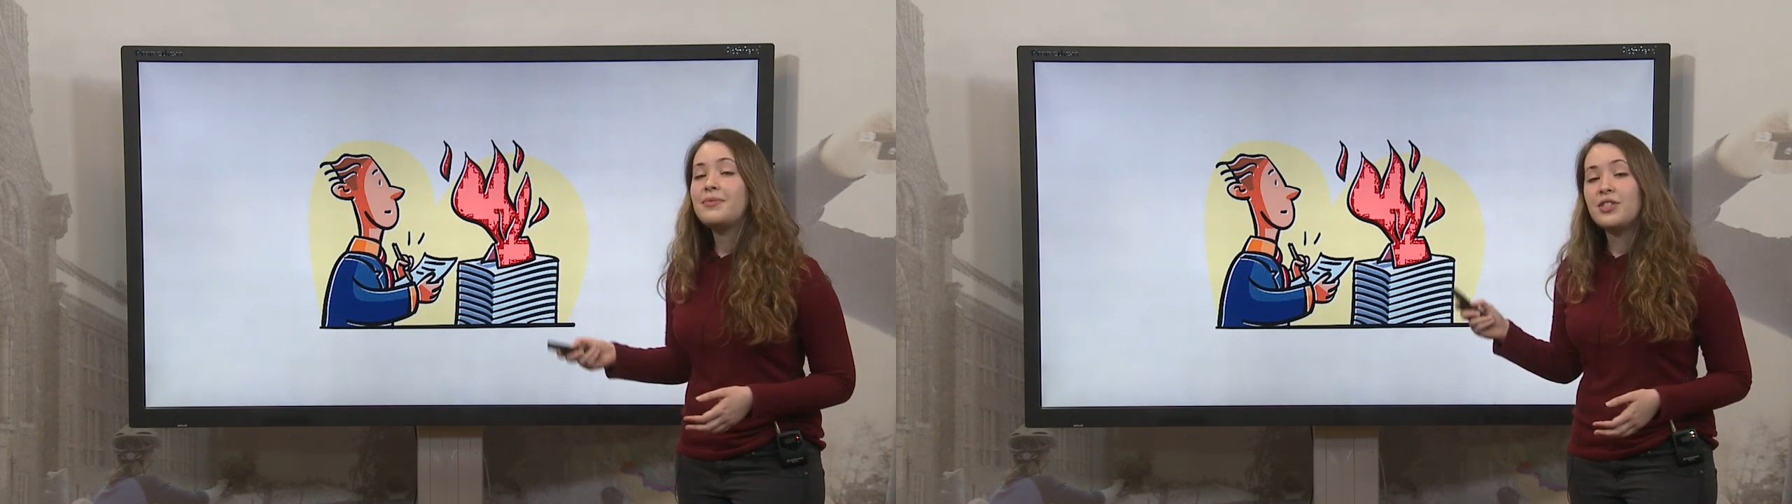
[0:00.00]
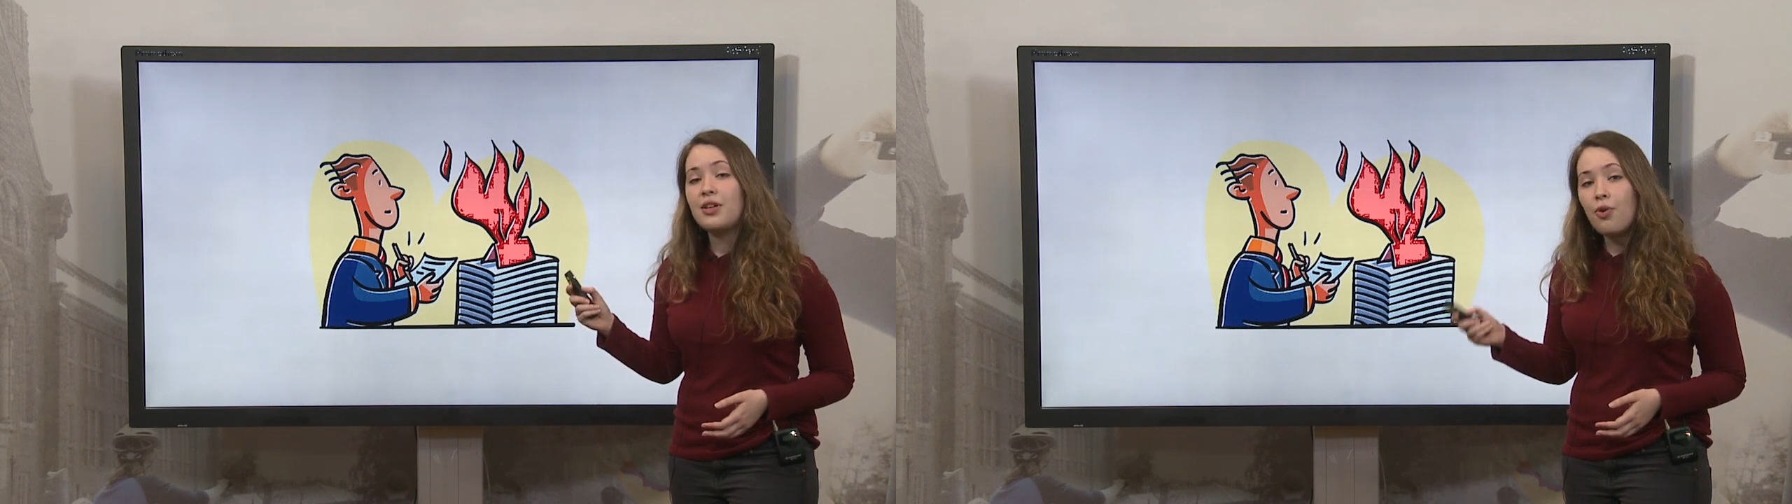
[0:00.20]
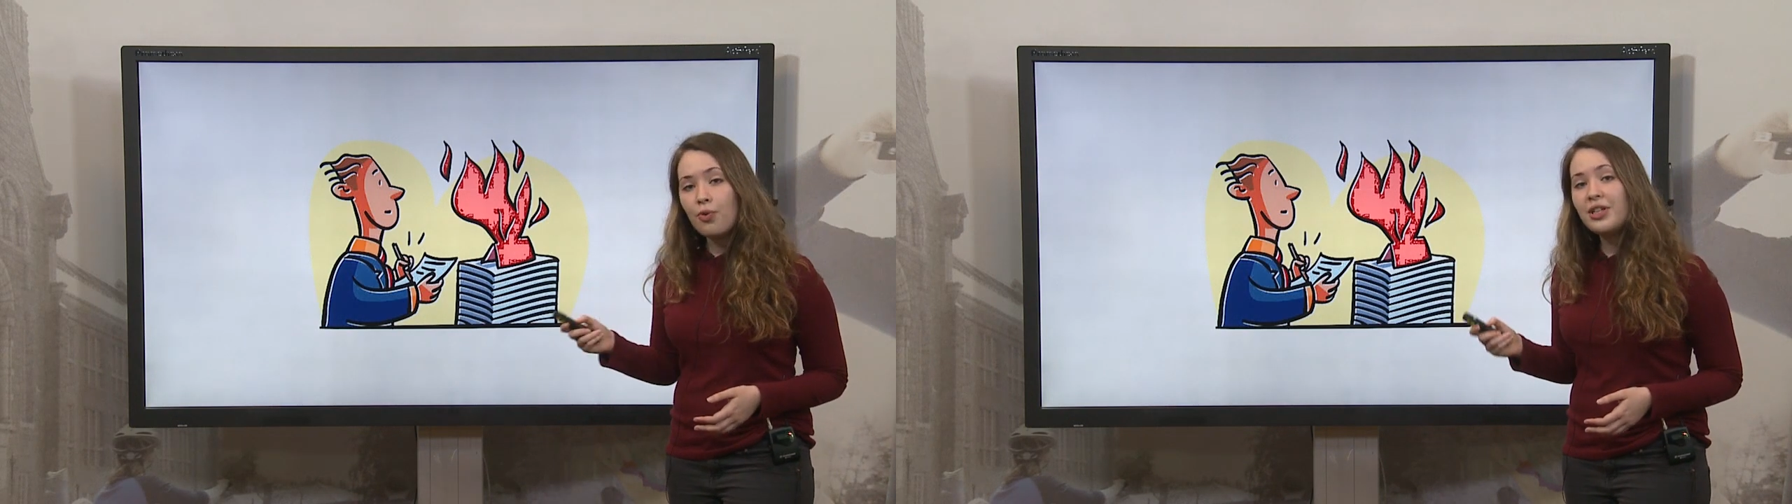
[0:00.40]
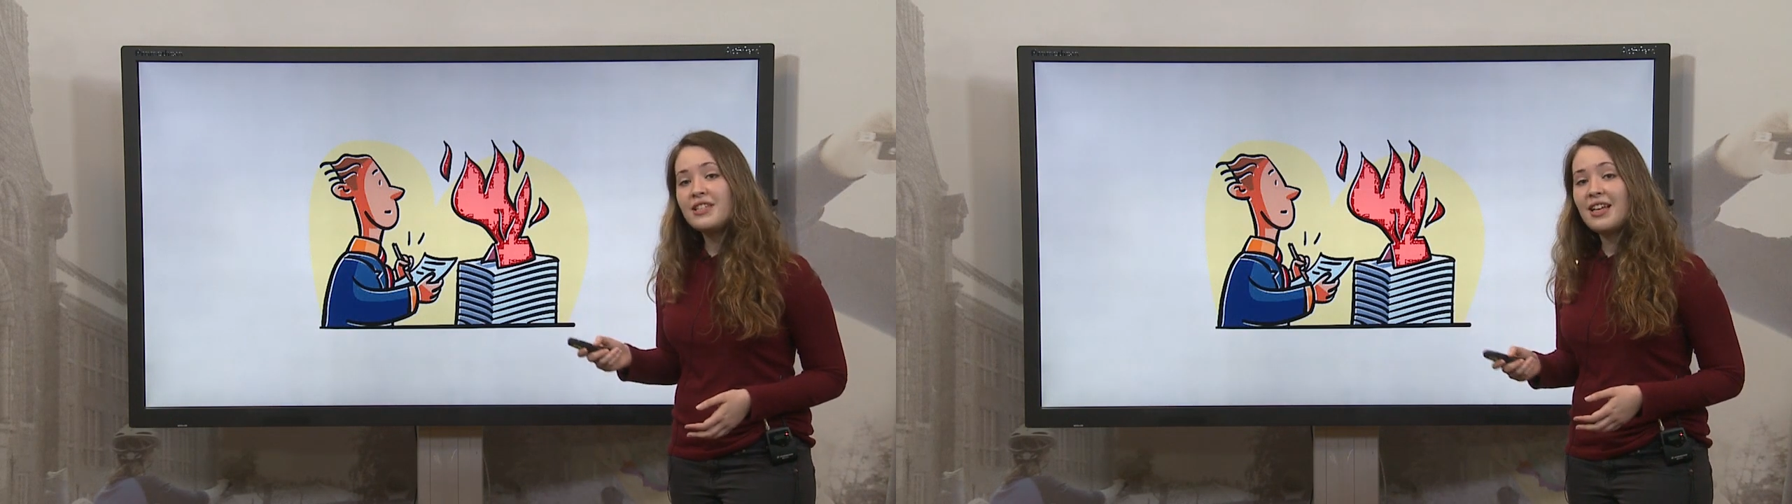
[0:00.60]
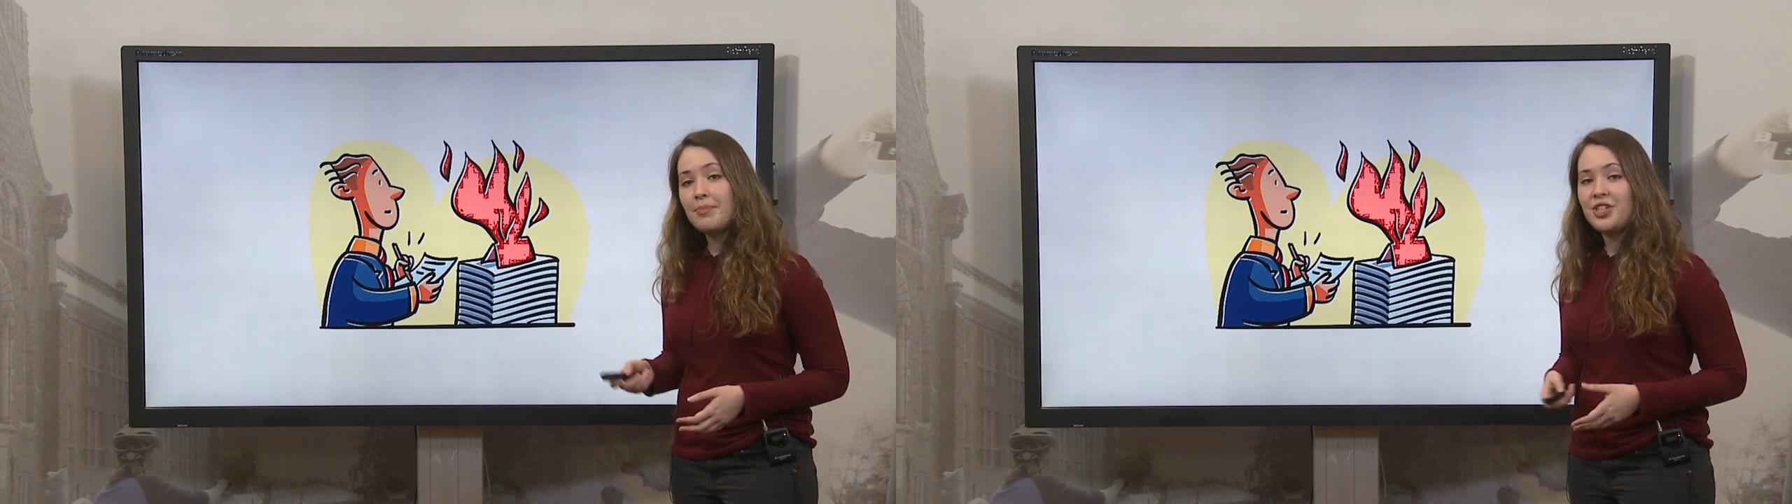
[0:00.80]
was the only
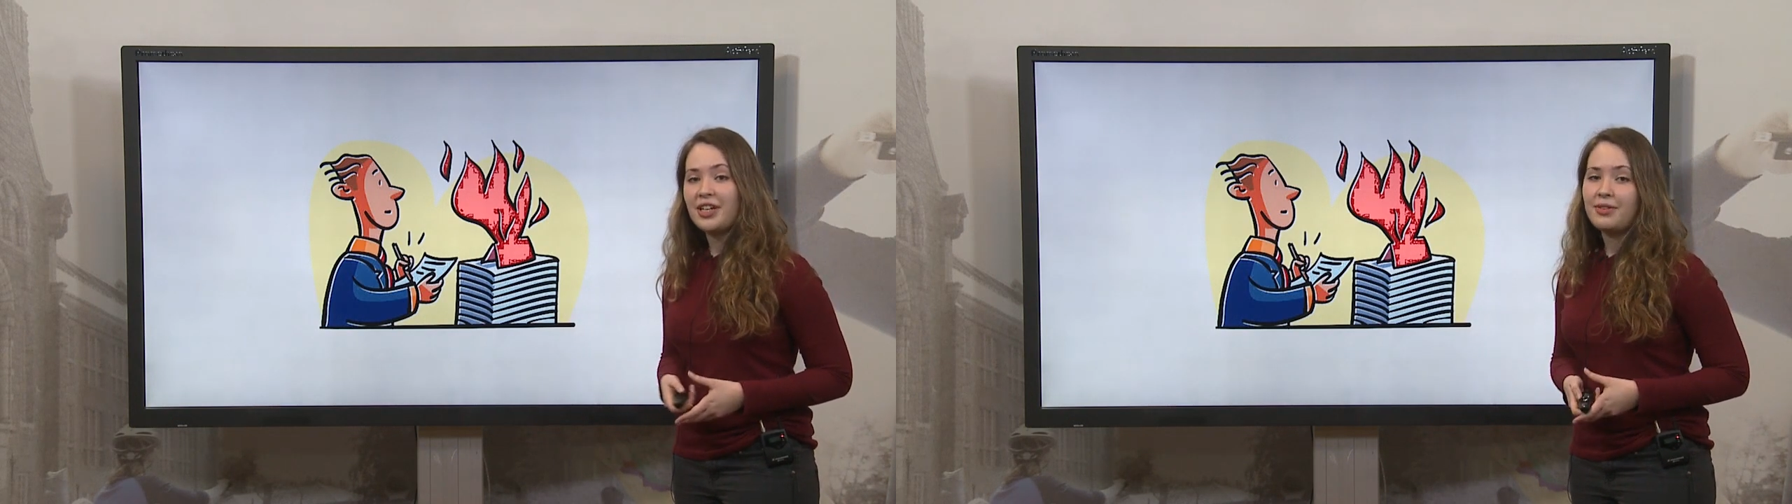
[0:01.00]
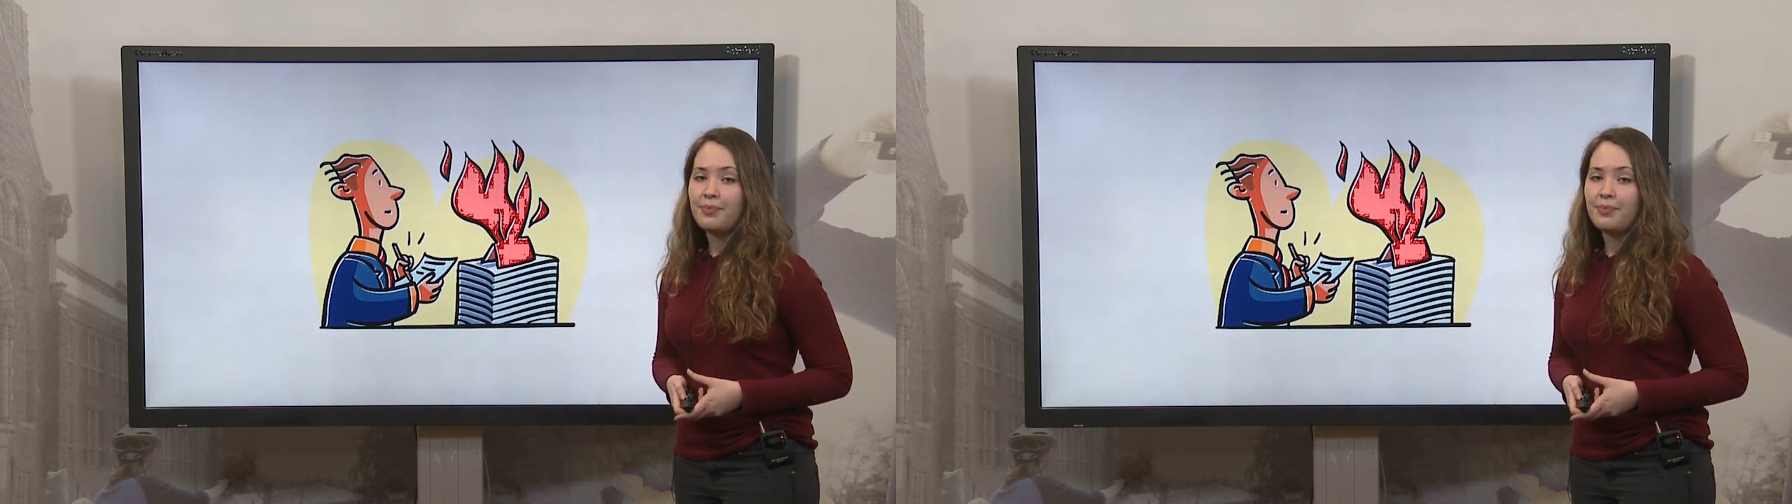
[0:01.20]
subject